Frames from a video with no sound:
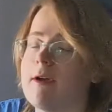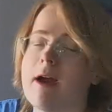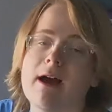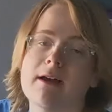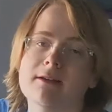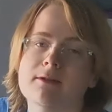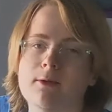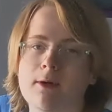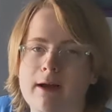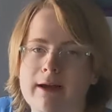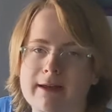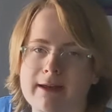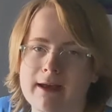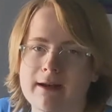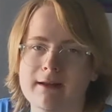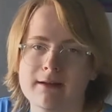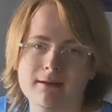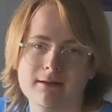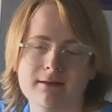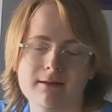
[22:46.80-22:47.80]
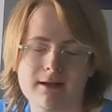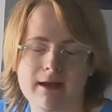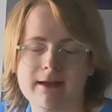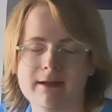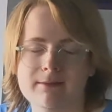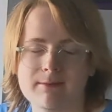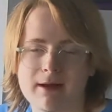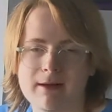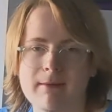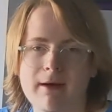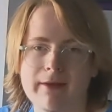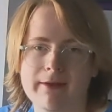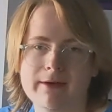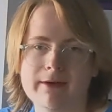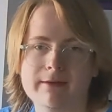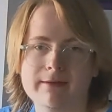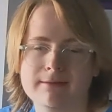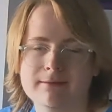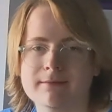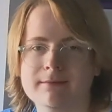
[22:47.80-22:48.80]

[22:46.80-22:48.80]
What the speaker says: you ask where I get it, it's my mother.